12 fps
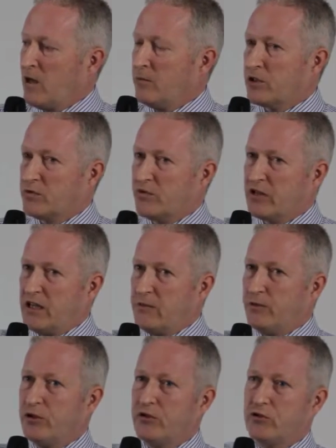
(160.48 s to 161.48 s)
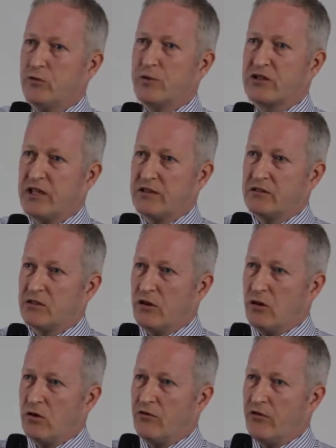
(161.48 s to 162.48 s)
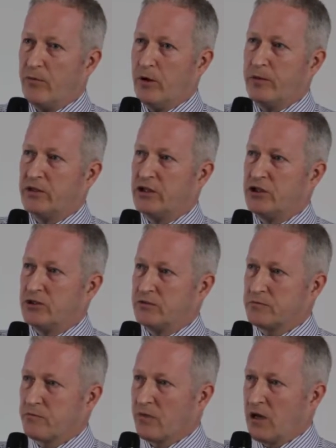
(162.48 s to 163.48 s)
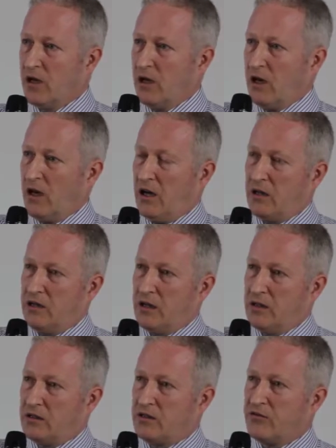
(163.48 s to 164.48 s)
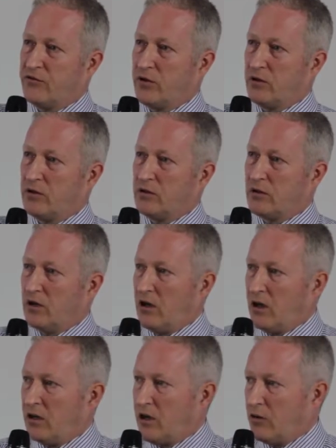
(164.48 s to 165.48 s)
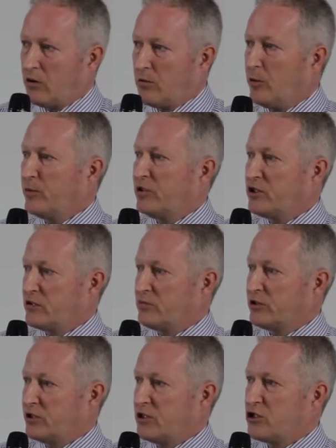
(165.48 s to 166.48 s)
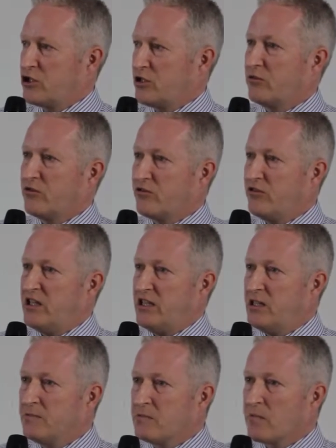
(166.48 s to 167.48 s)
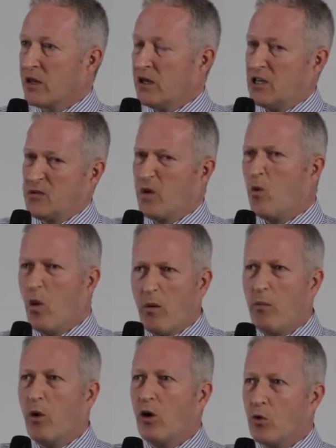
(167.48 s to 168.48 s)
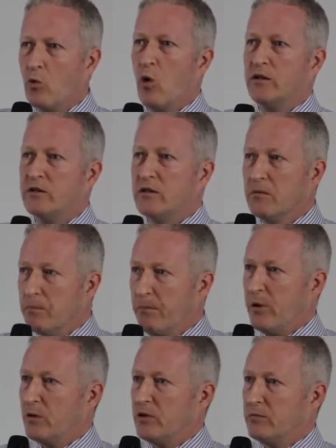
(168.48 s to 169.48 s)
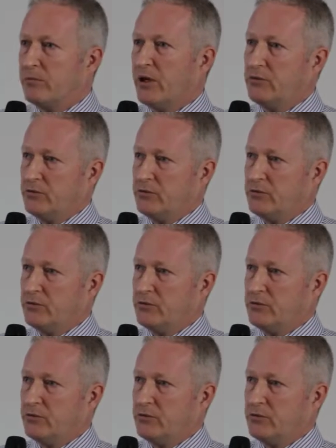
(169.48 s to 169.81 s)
because we've got 8.2% of the population, and therefore our population percentage share of the fee is about £1.1 billion.